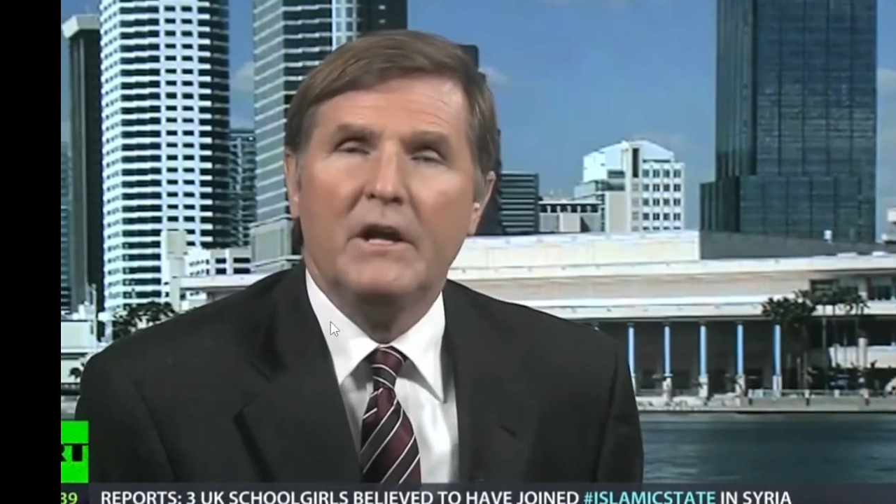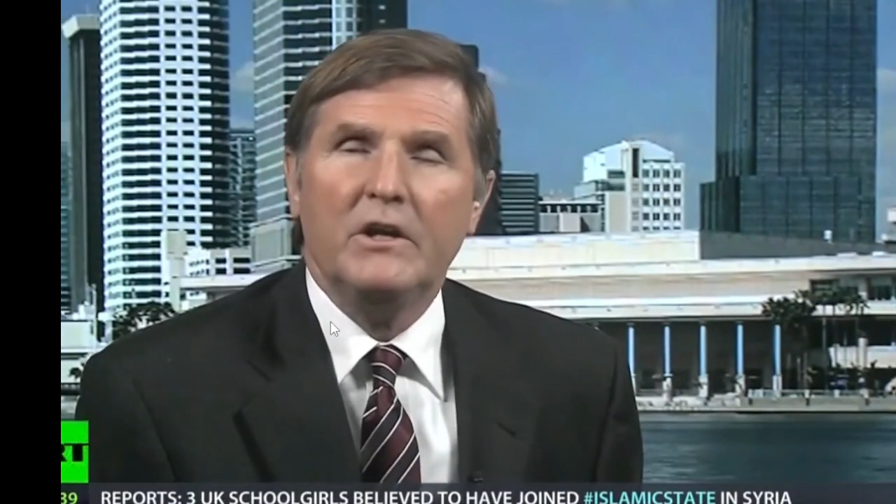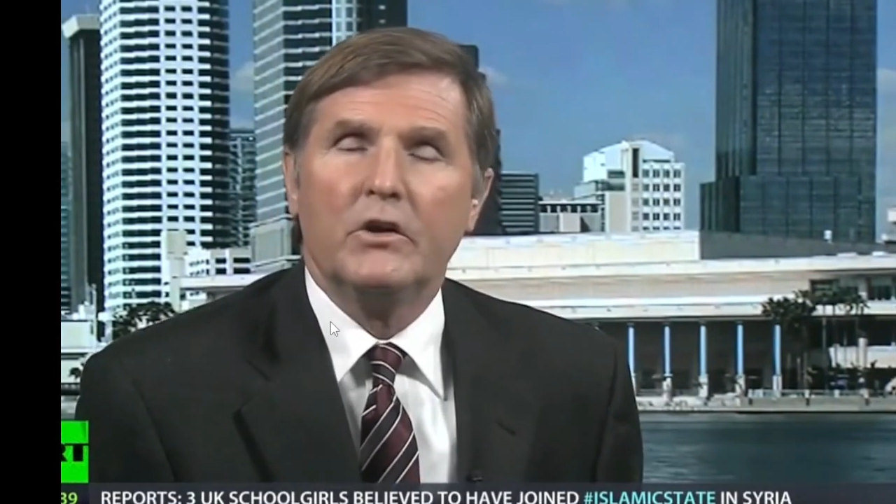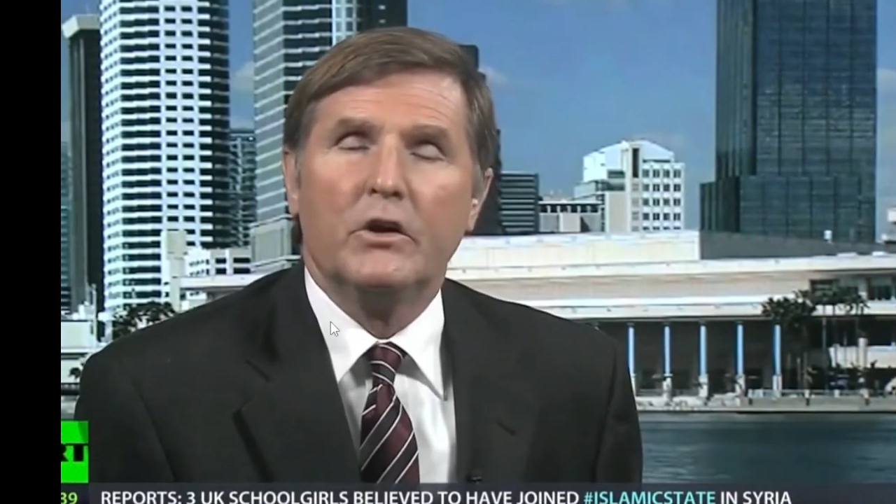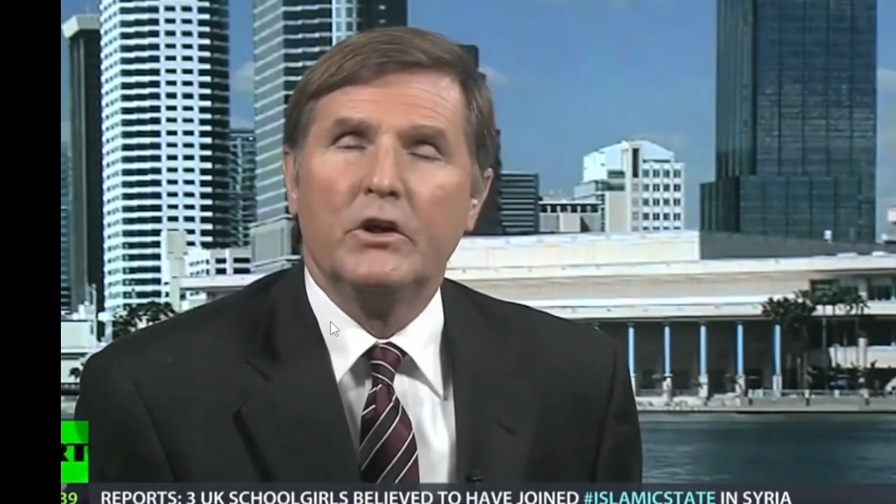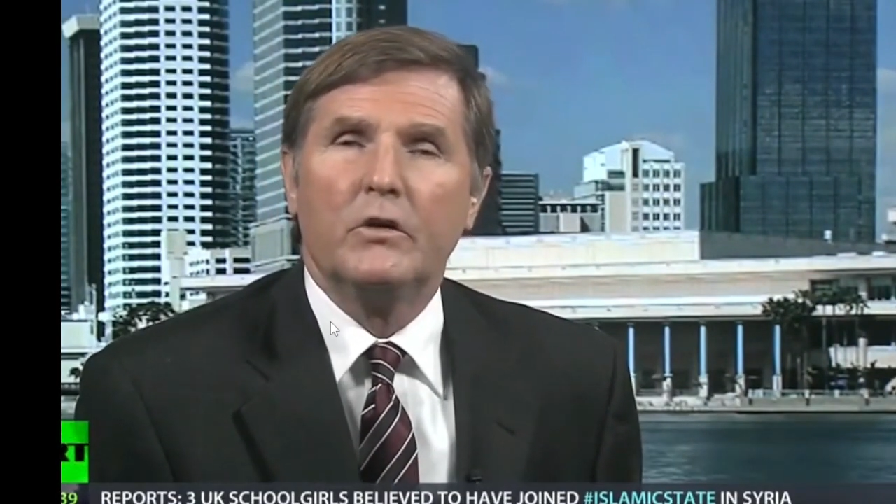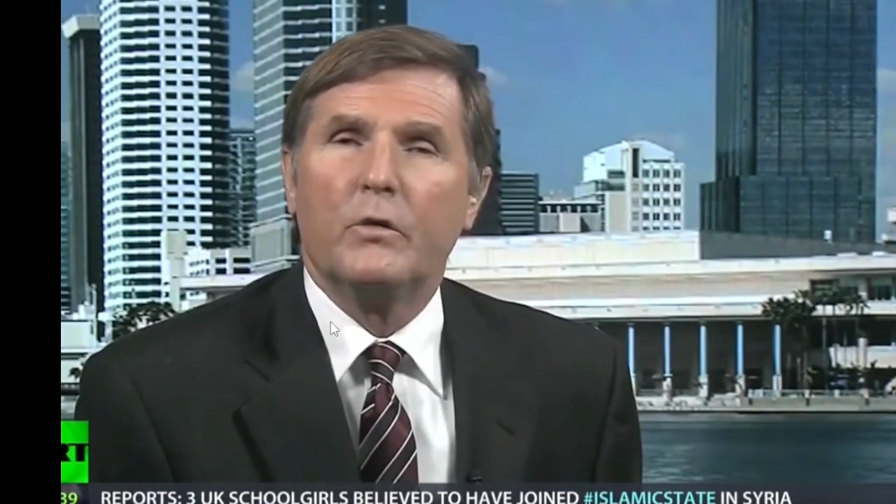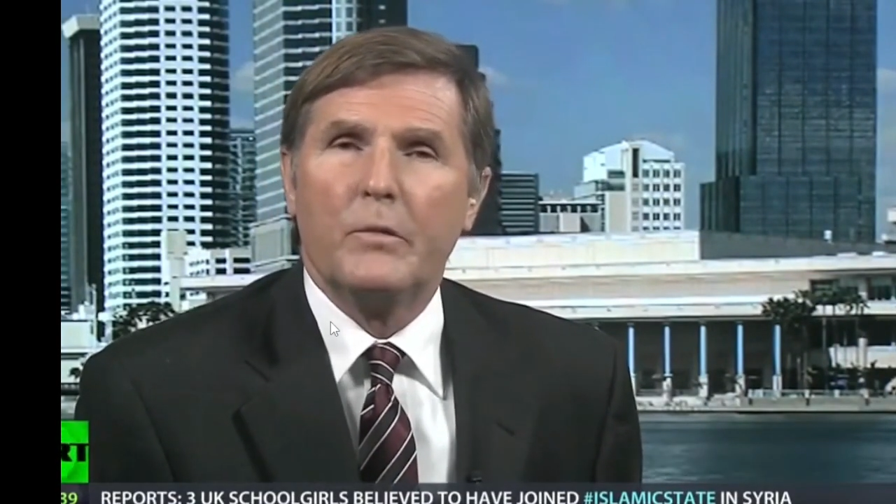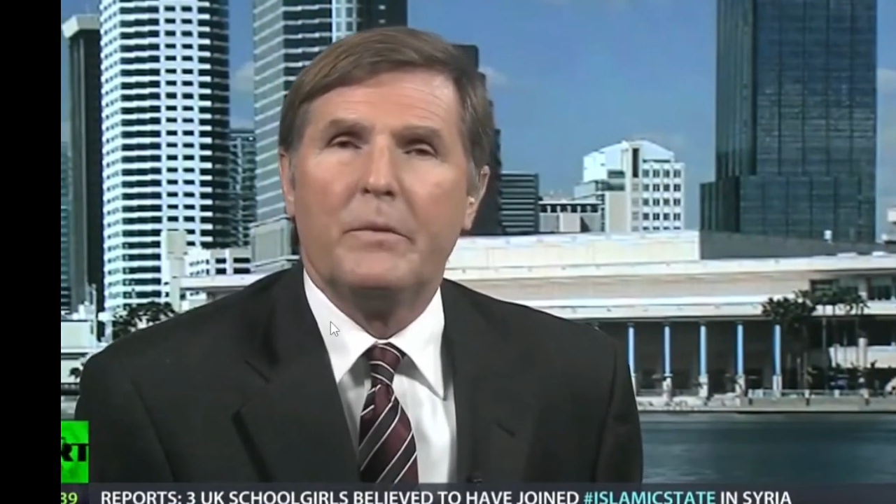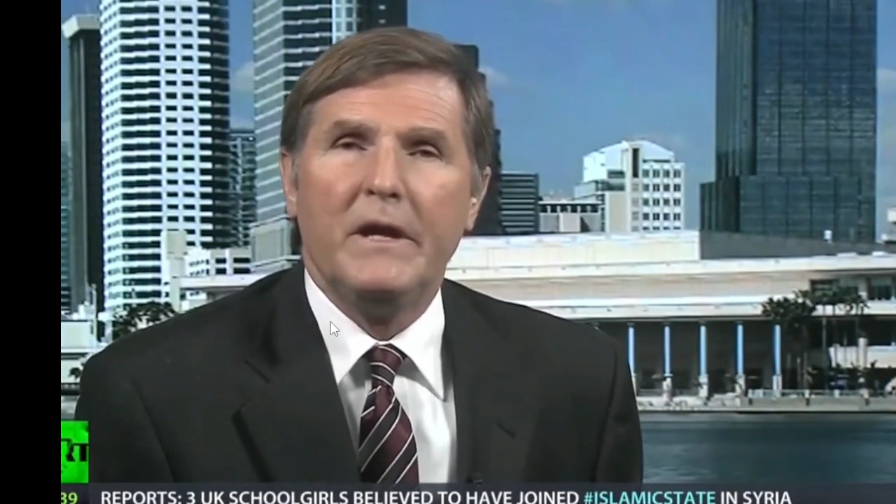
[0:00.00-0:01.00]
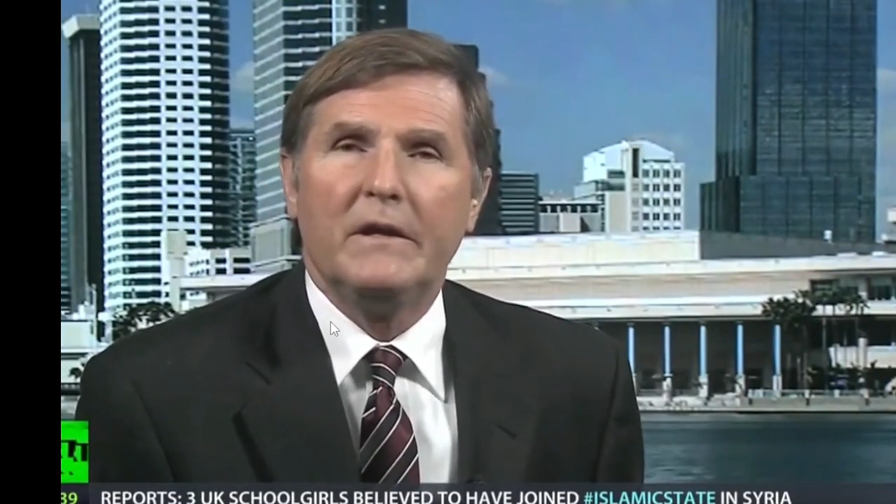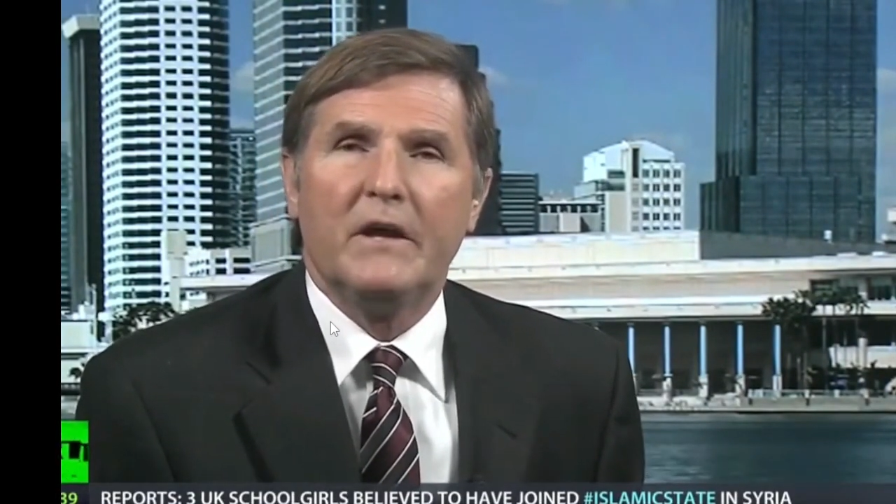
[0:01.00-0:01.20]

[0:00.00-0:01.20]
You're a repeat